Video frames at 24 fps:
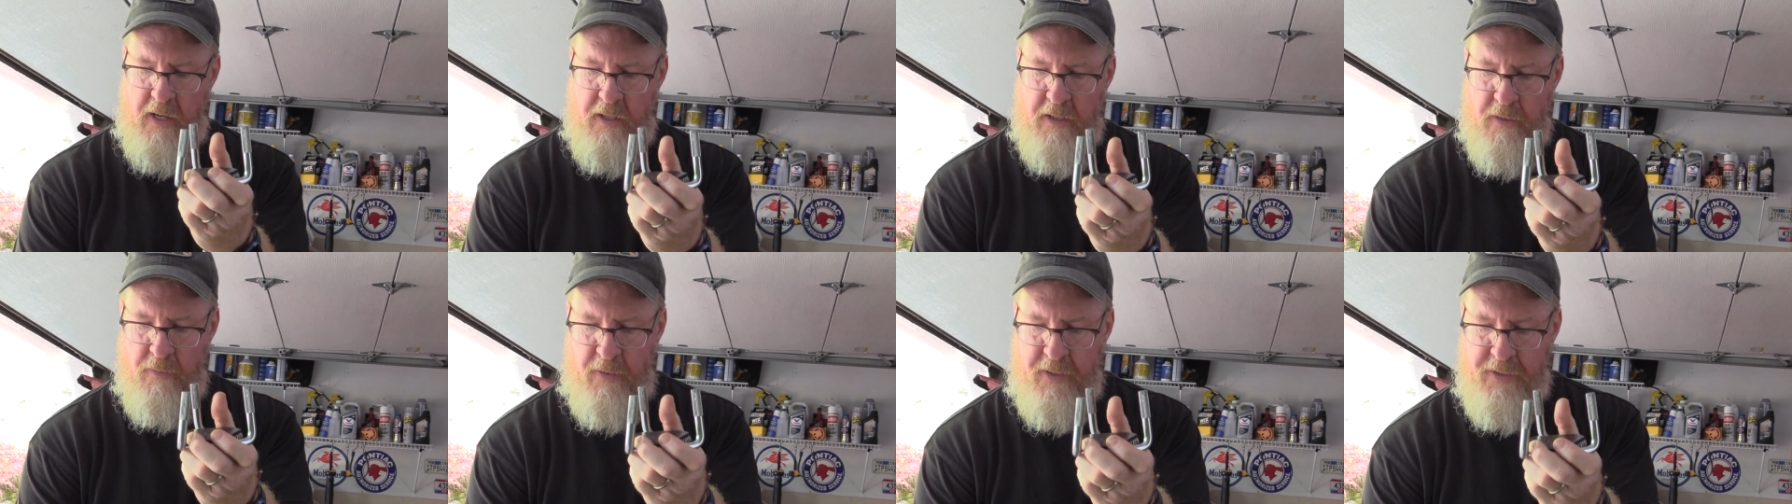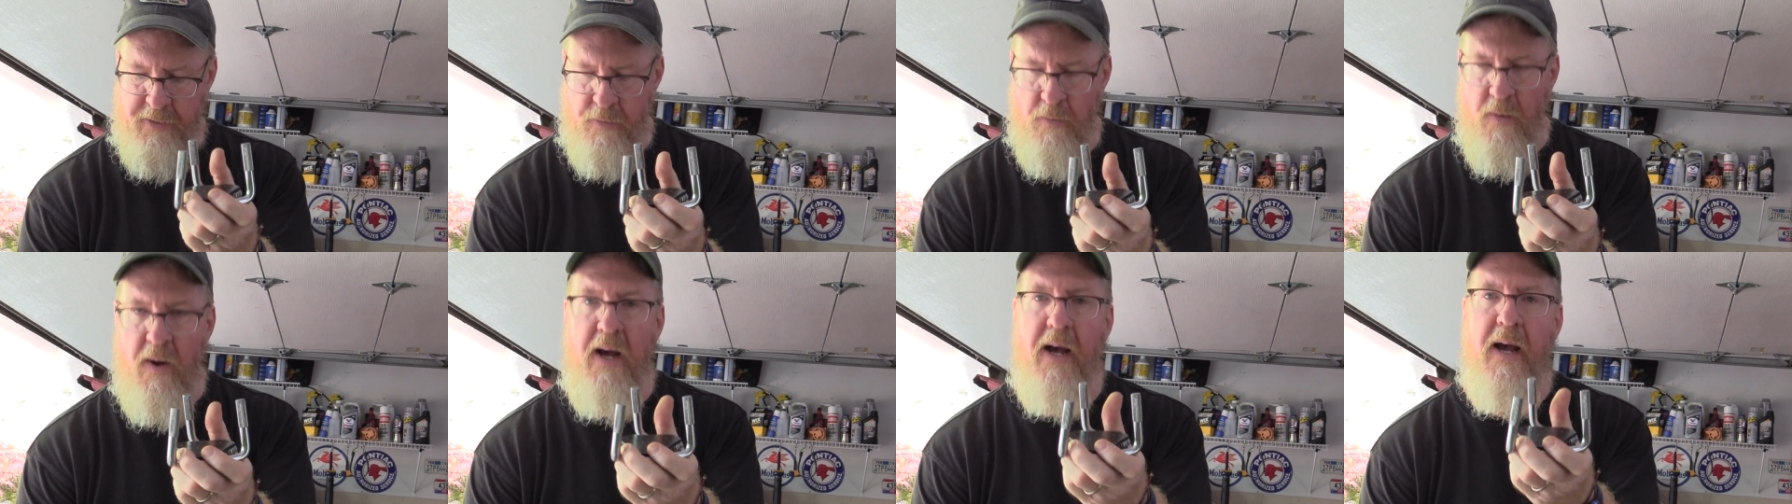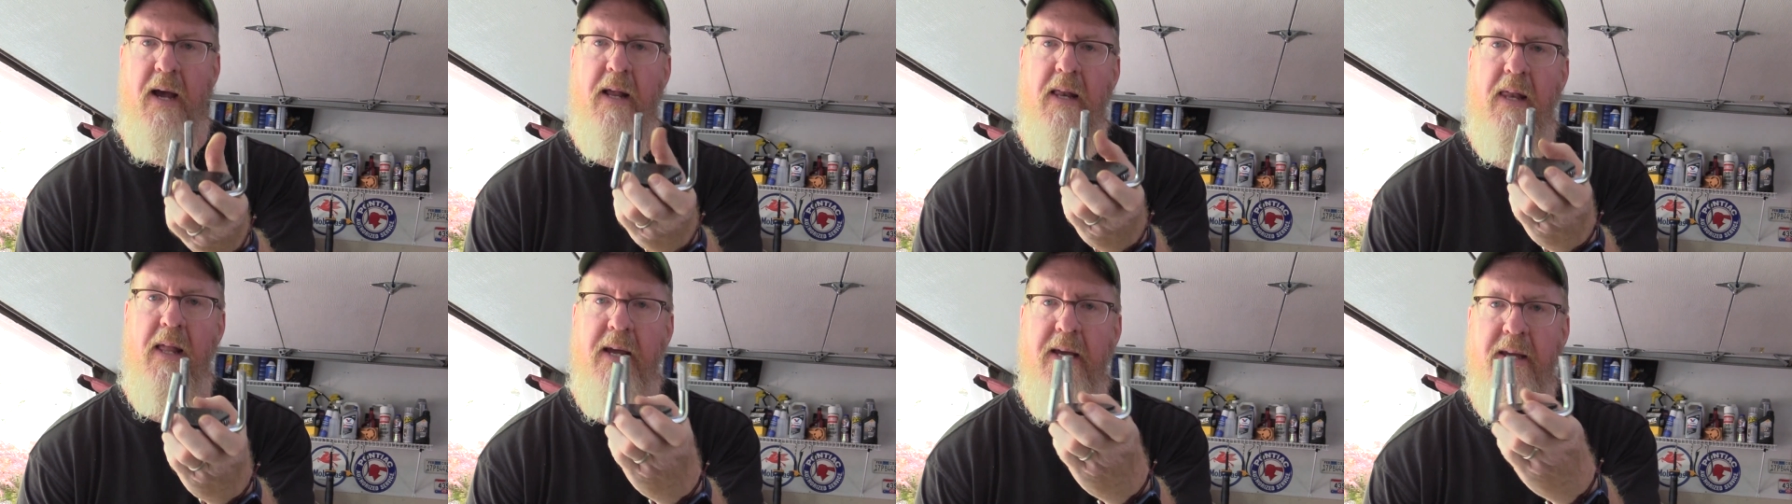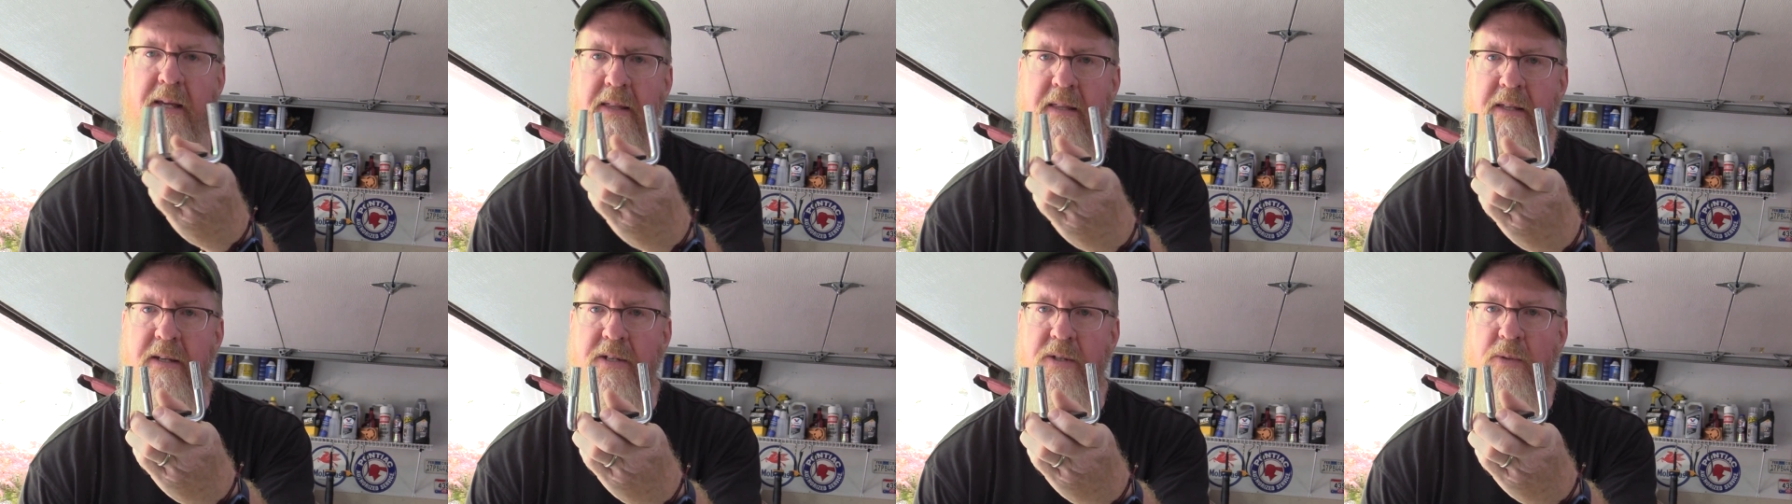The reason why I
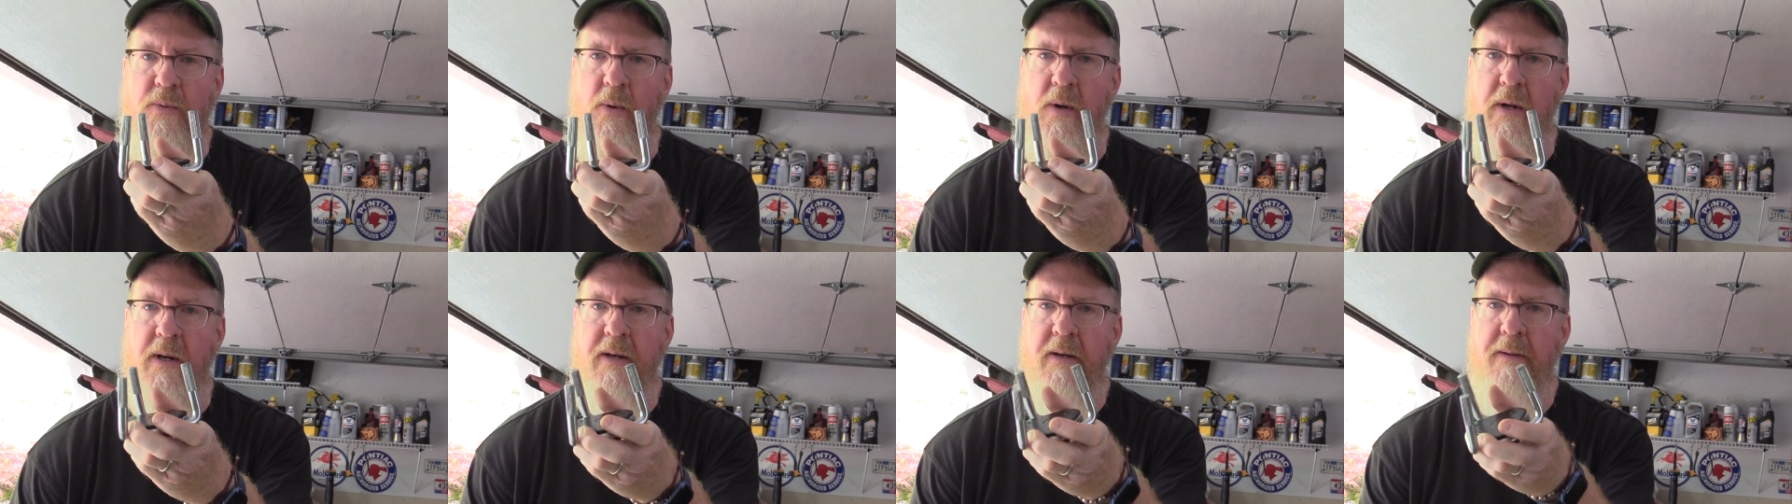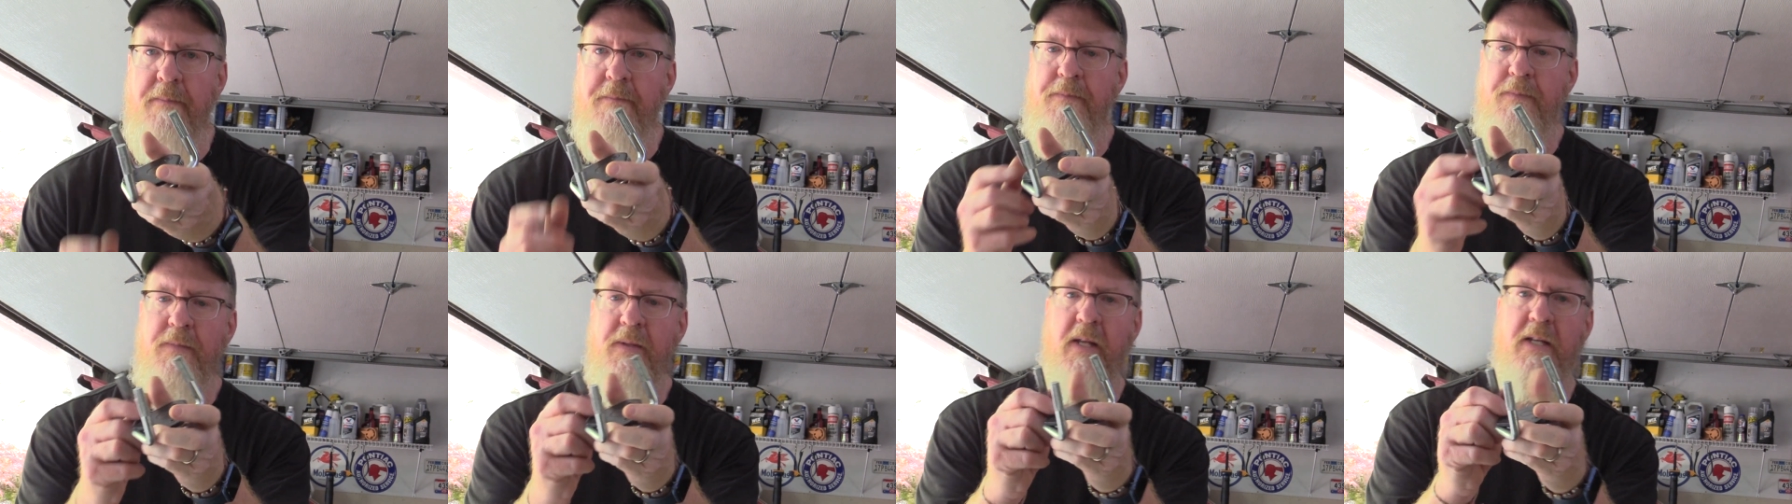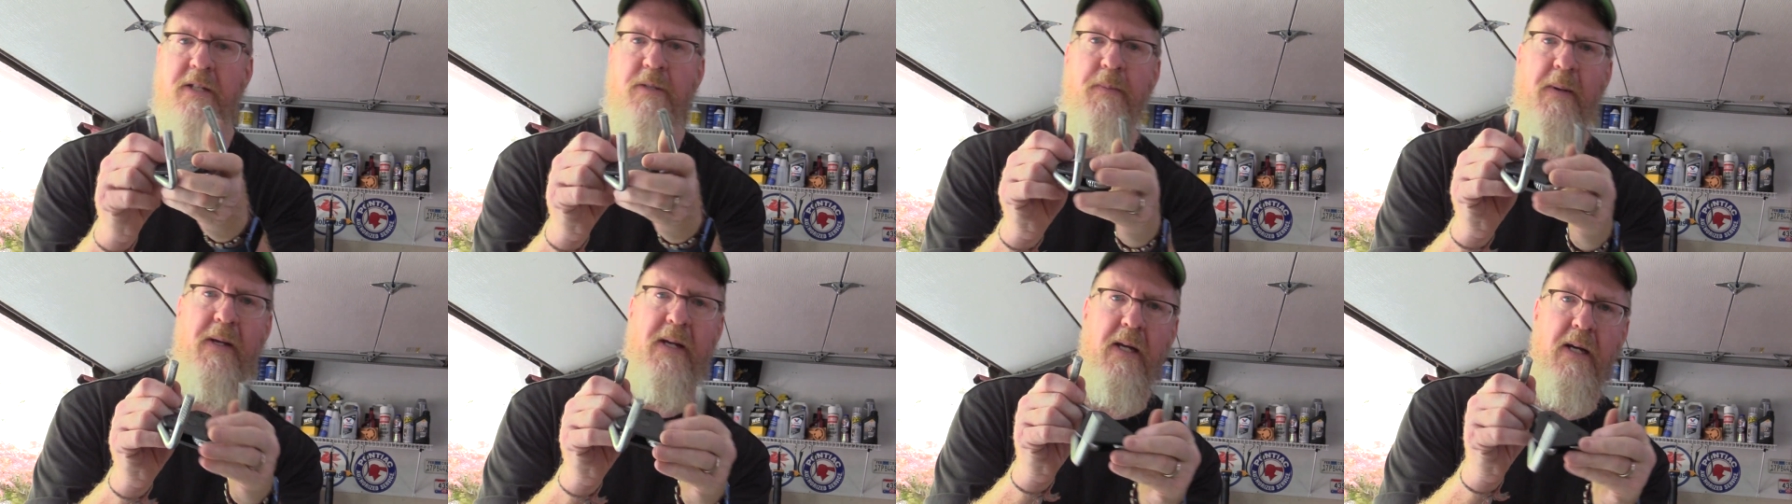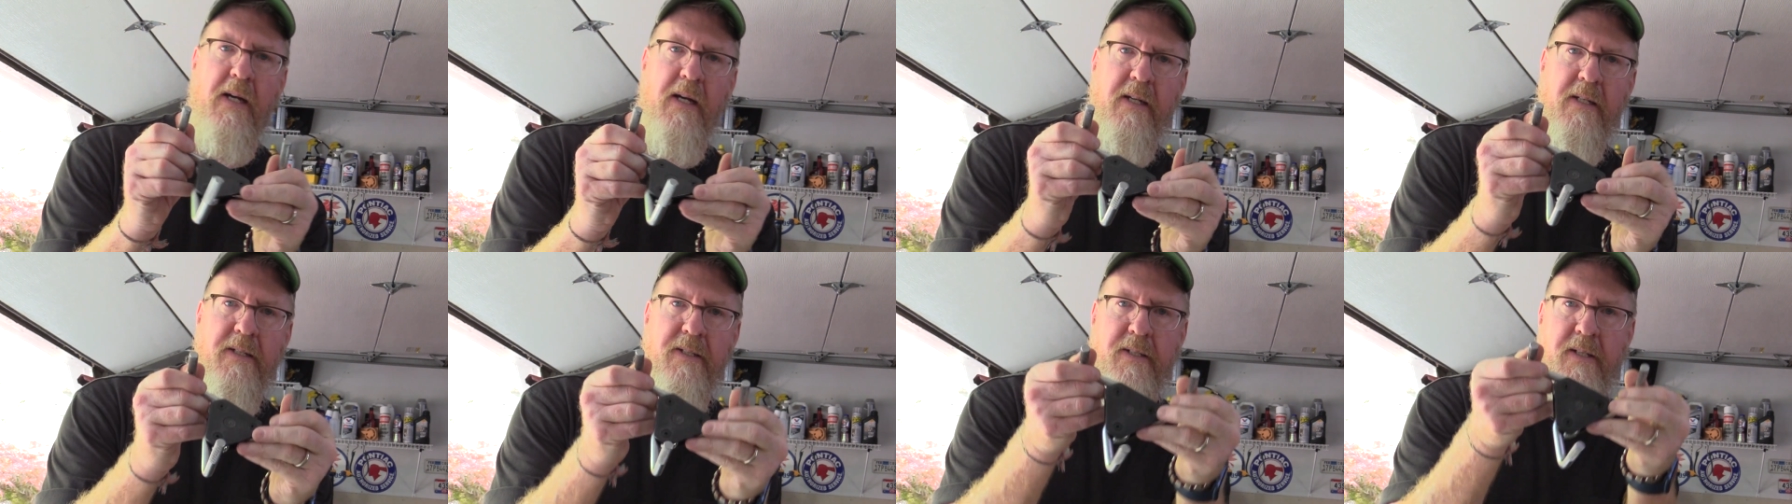like this one is
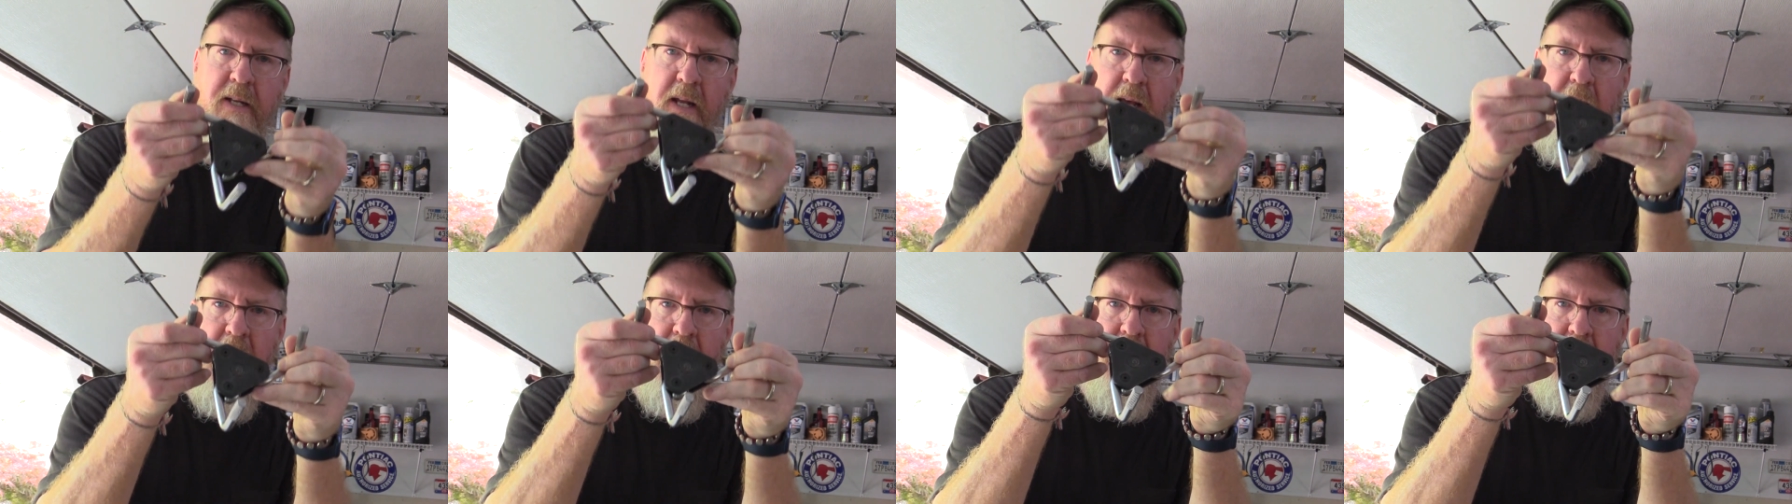because